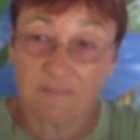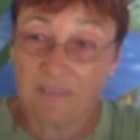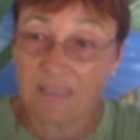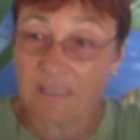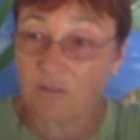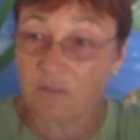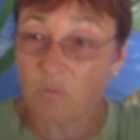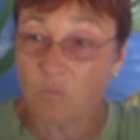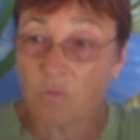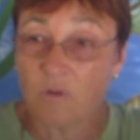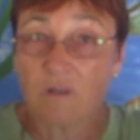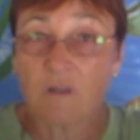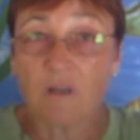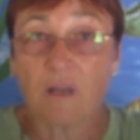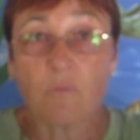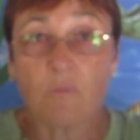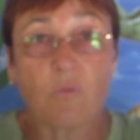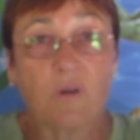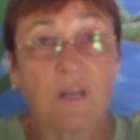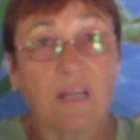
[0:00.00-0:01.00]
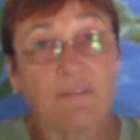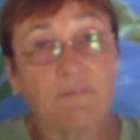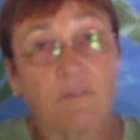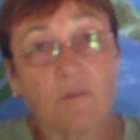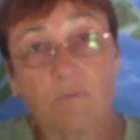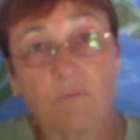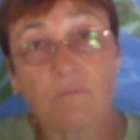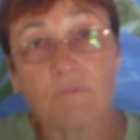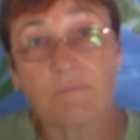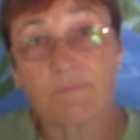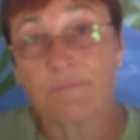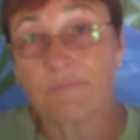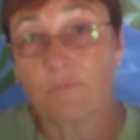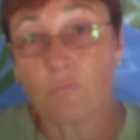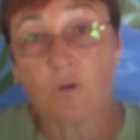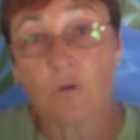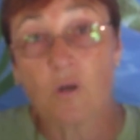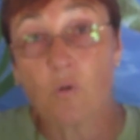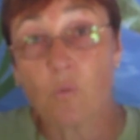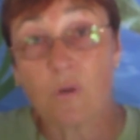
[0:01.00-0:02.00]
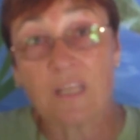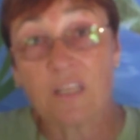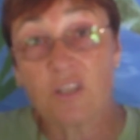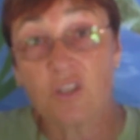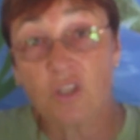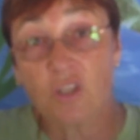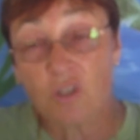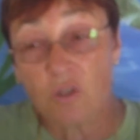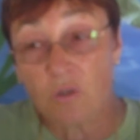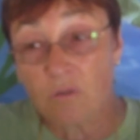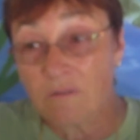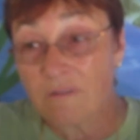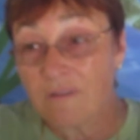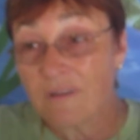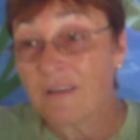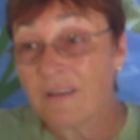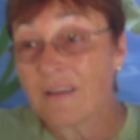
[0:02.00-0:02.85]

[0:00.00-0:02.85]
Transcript: get to work on whatever we're going to do,